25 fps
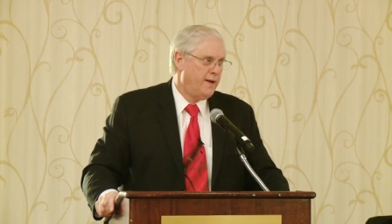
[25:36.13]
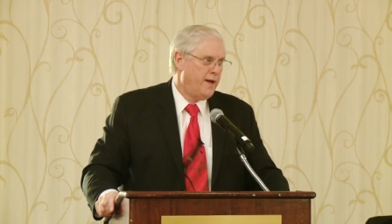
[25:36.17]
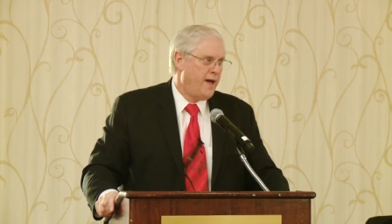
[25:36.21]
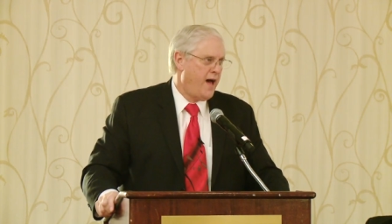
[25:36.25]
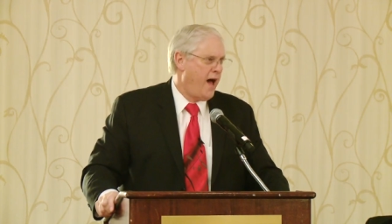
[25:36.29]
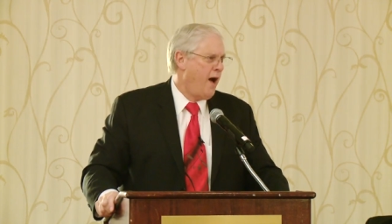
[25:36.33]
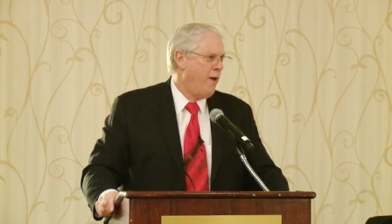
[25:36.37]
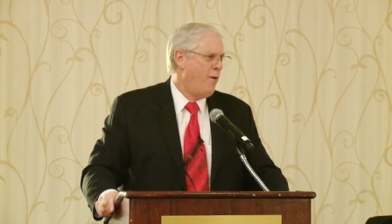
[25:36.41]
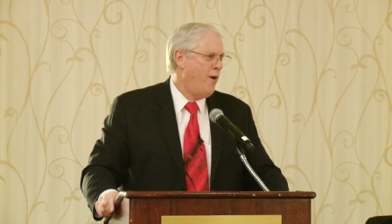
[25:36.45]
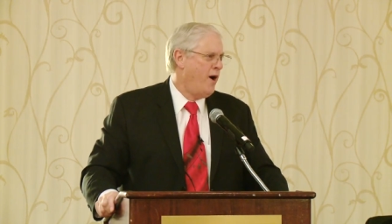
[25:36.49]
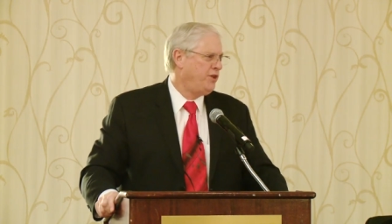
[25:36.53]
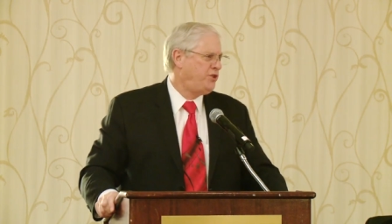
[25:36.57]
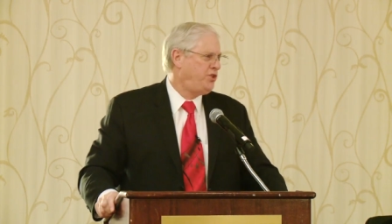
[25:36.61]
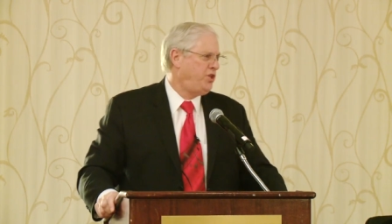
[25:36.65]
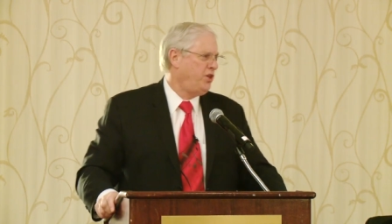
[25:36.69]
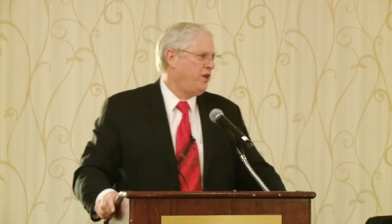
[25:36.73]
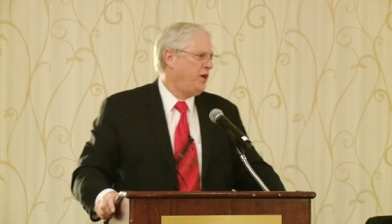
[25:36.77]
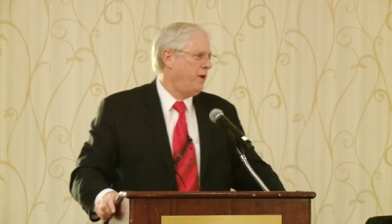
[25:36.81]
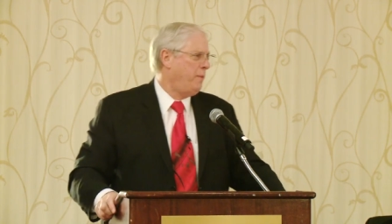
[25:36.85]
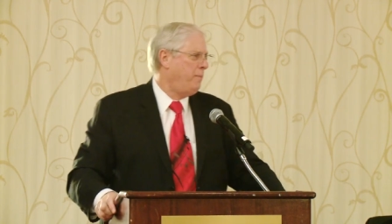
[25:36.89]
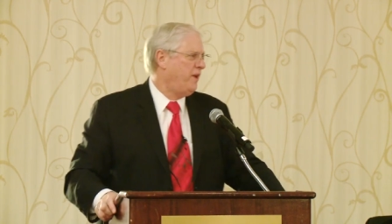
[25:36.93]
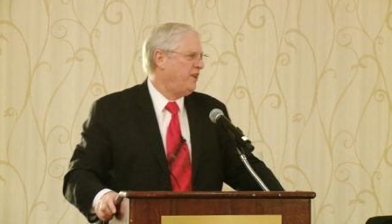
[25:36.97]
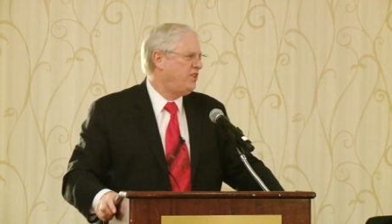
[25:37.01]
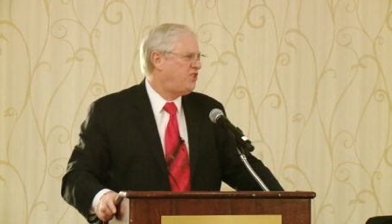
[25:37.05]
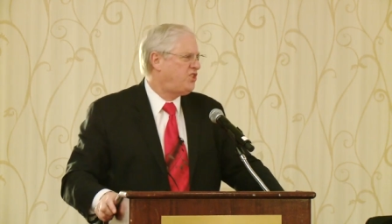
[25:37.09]
I want you
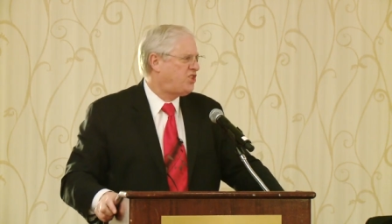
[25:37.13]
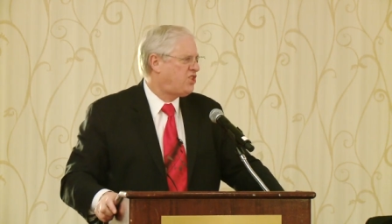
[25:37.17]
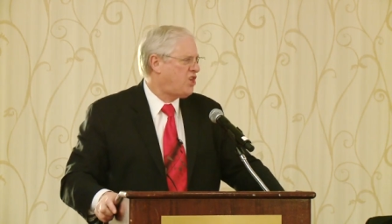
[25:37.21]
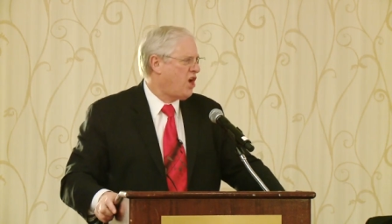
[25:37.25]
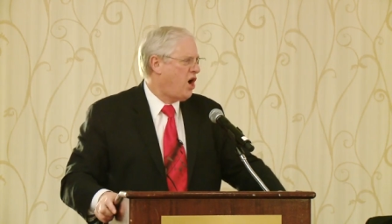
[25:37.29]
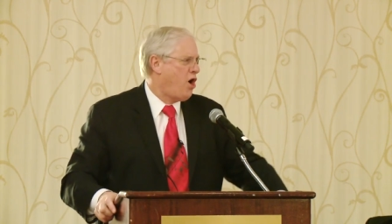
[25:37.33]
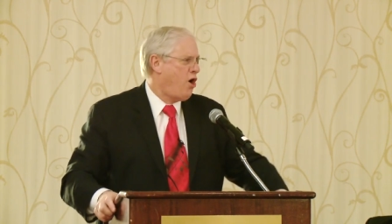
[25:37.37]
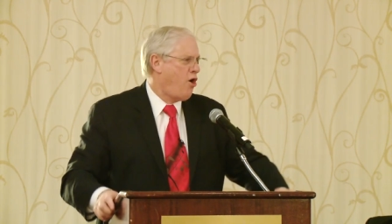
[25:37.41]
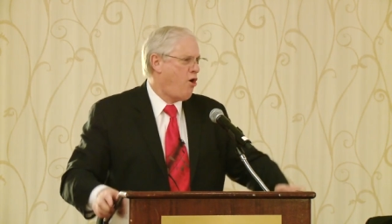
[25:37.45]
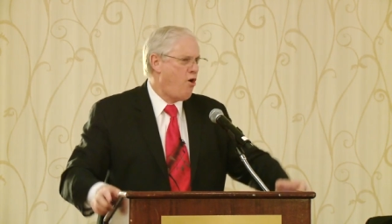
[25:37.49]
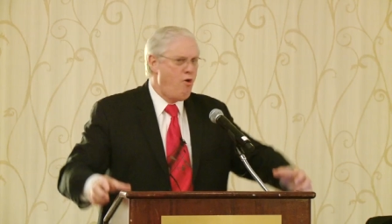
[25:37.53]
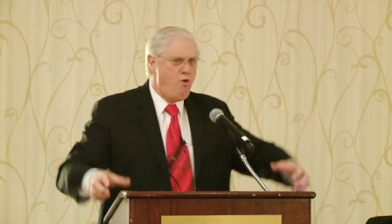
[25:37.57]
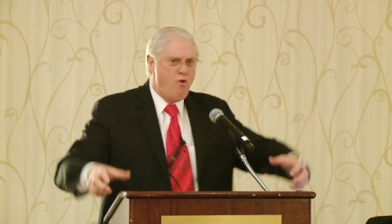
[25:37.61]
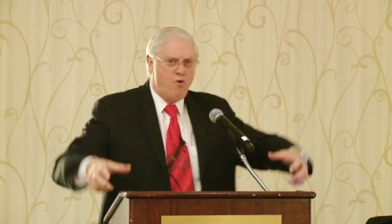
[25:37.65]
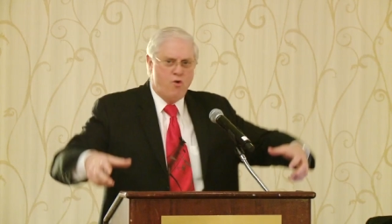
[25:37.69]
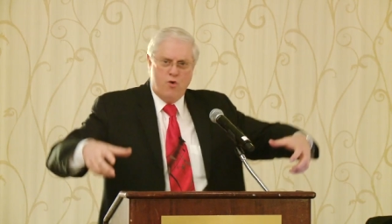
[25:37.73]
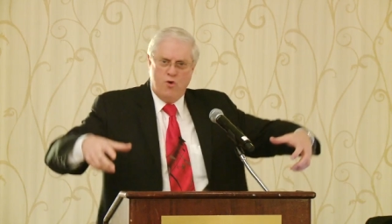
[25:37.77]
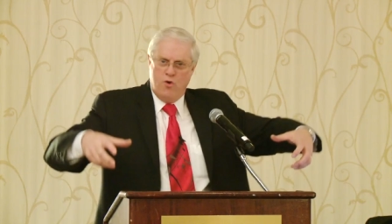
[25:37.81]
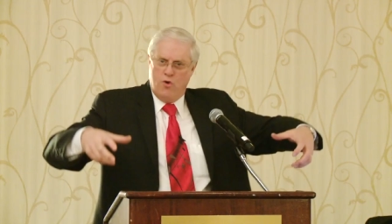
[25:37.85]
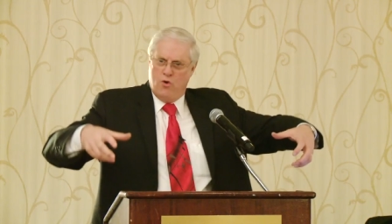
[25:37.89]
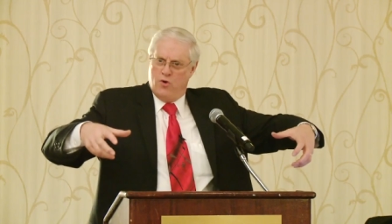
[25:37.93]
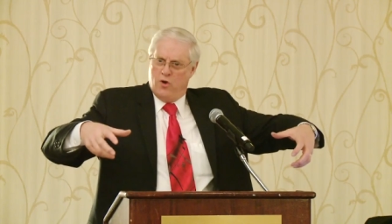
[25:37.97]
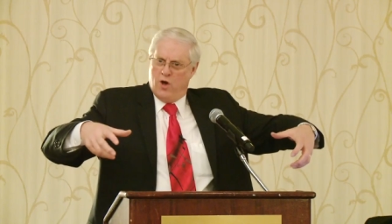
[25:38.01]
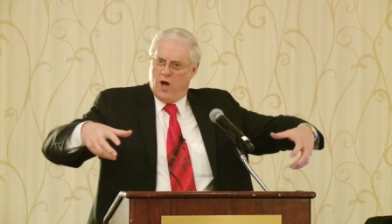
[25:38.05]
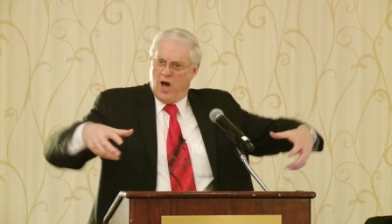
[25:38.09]
to be so
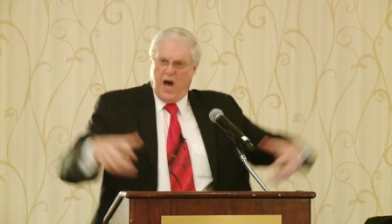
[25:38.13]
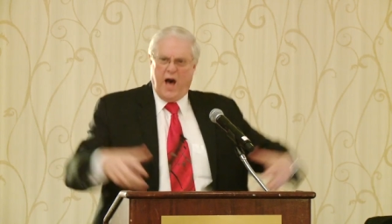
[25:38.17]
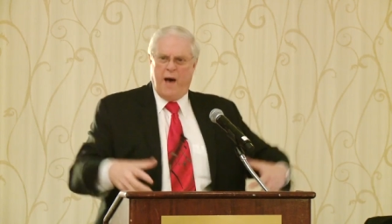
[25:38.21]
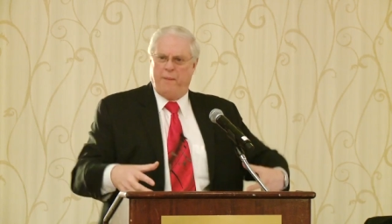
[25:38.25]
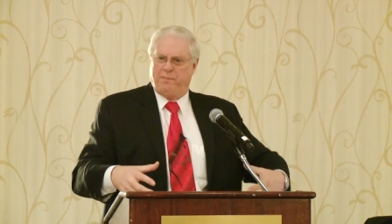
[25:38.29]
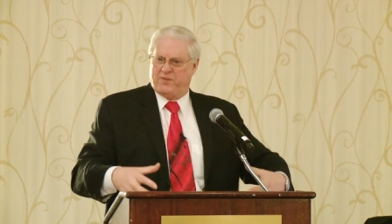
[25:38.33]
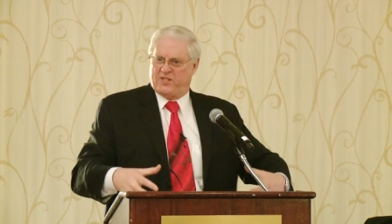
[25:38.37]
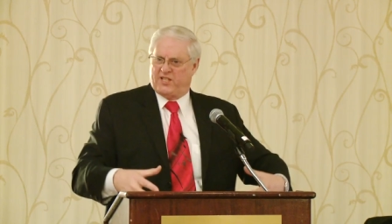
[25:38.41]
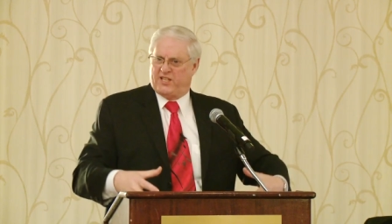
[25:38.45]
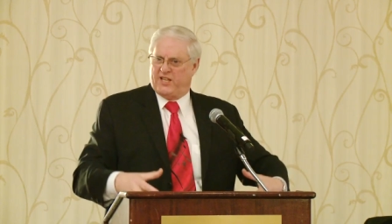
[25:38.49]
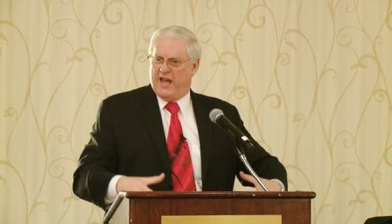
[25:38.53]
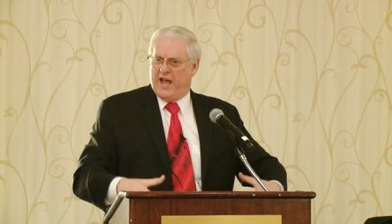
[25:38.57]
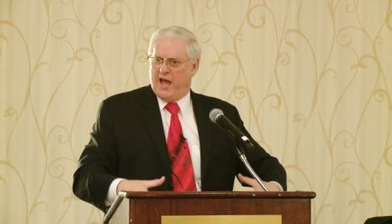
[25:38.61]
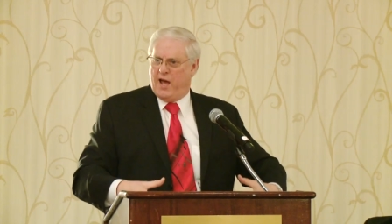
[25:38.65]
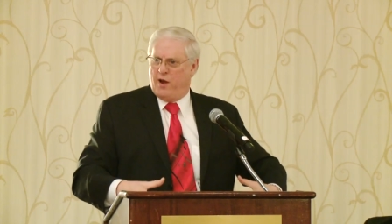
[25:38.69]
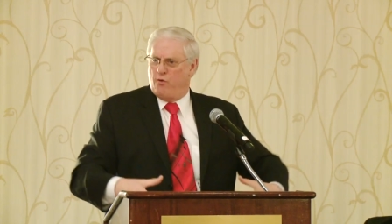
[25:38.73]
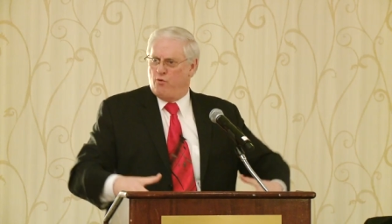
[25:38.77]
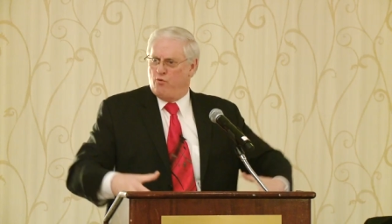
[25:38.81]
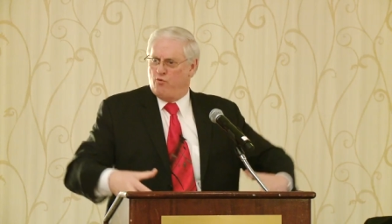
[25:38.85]
upset,